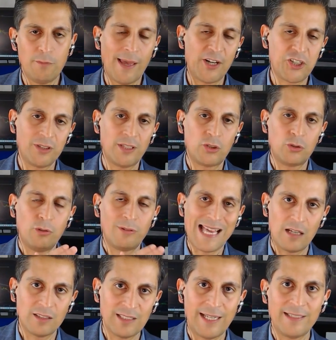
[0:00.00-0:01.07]
so if you measure the
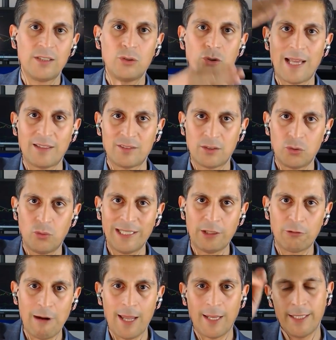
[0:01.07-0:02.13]

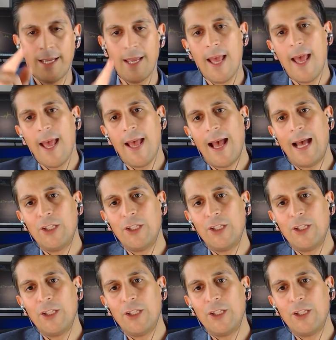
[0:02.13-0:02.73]
2018-2020 rally,